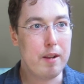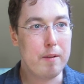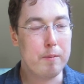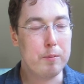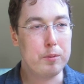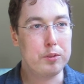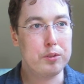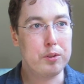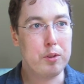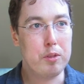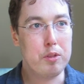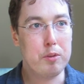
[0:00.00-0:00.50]

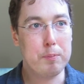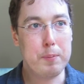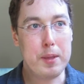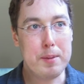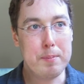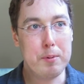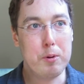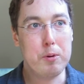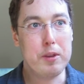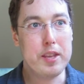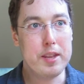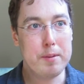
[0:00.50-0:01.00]
So the
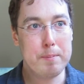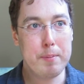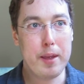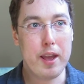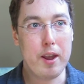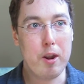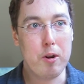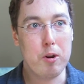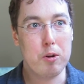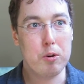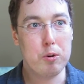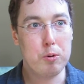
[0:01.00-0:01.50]
people in
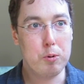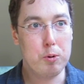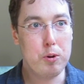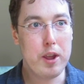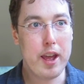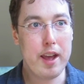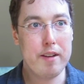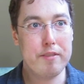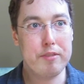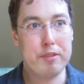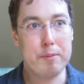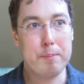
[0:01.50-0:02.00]
power who
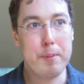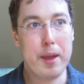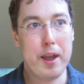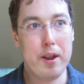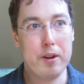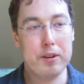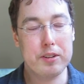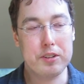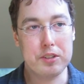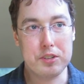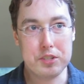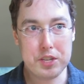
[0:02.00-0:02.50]
have the
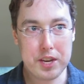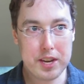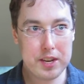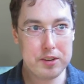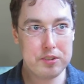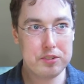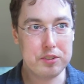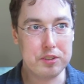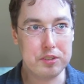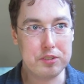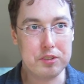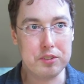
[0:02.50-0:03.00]
power to
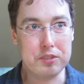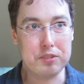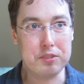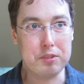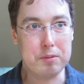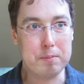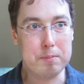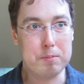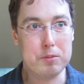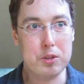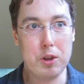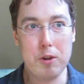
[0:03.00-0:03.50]
change the
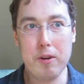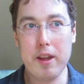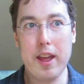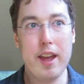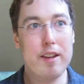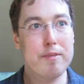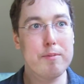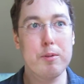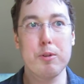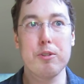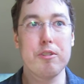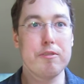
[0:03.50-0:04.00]
system don't
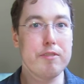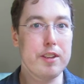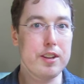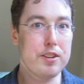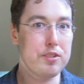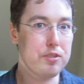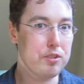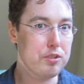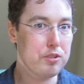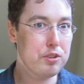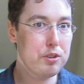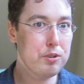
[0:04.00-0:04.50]
have
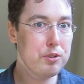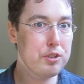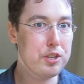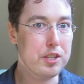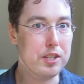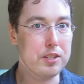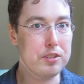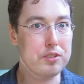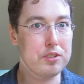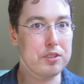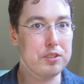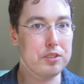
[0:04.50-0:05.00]
motivation to
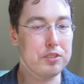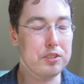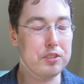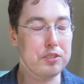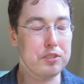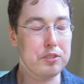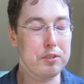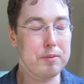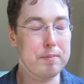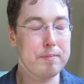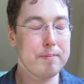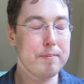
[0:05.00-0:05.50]
change the
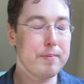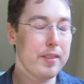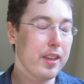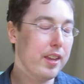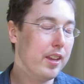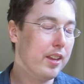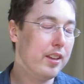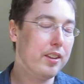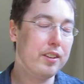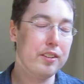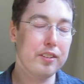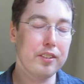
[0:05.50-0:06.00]
system.
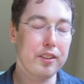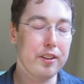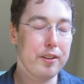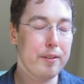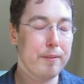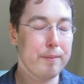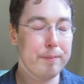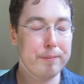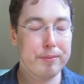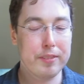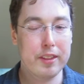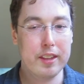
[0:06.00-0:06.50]
So
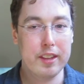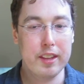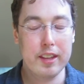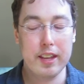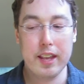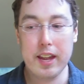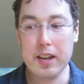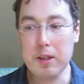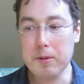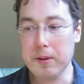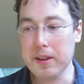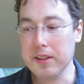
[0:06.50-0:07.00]

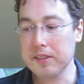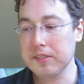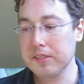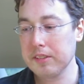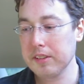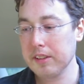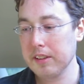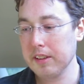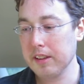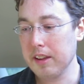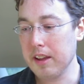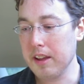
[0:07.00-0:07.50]

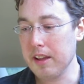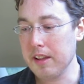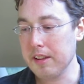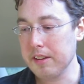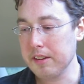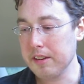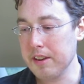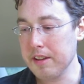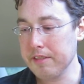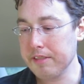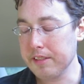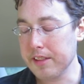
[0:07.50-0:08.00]
anyways,
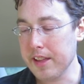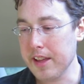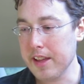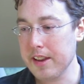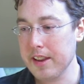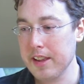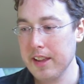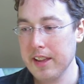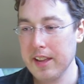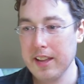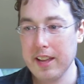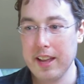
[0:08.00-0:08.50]
enough of
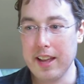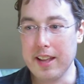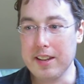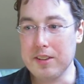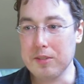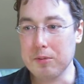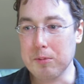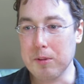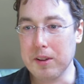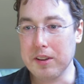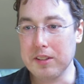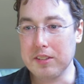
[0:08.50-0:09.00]
that. I
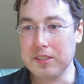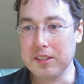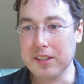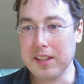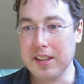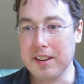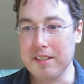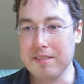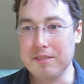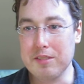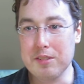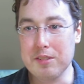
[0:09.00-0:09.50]
just wanted to
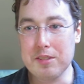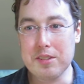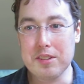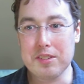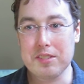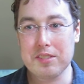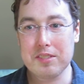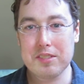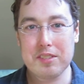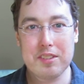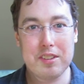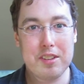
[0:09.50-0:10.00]
kind of do
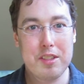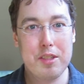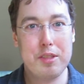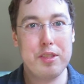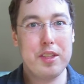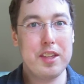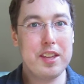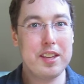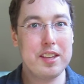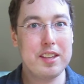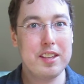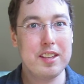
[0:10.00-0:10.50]
this
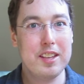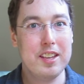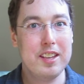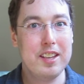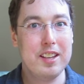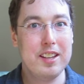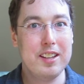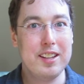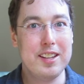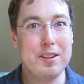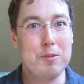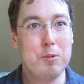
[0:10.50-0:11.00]
thing
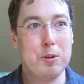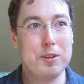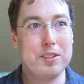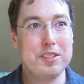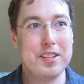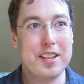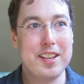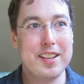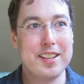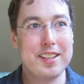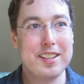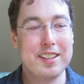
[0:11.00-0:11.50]
in one
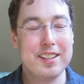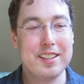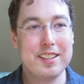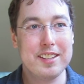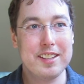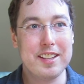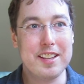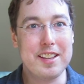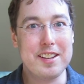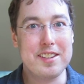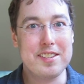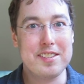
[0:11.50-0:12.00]
take,
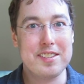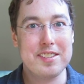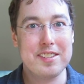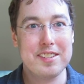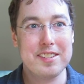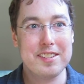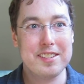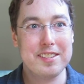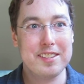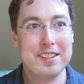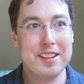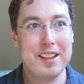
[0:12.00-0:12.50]
and
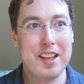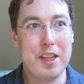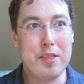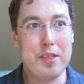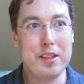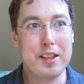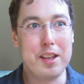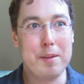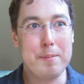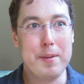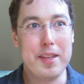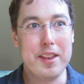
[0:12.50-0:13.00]
I
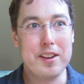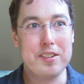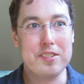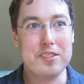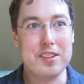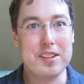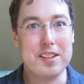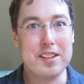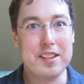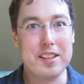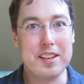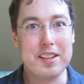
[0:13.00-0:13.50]
think I
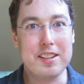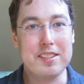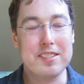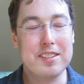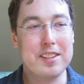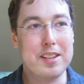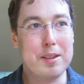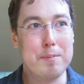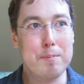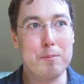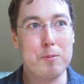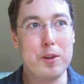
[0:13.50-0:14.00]
managed it, and
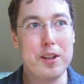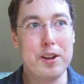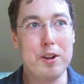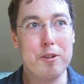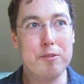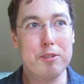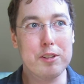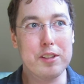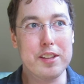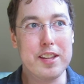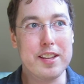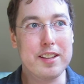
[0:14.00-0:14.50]
it went
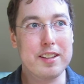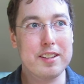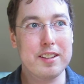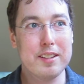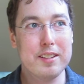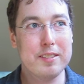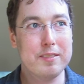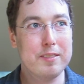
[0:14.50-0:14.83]
over like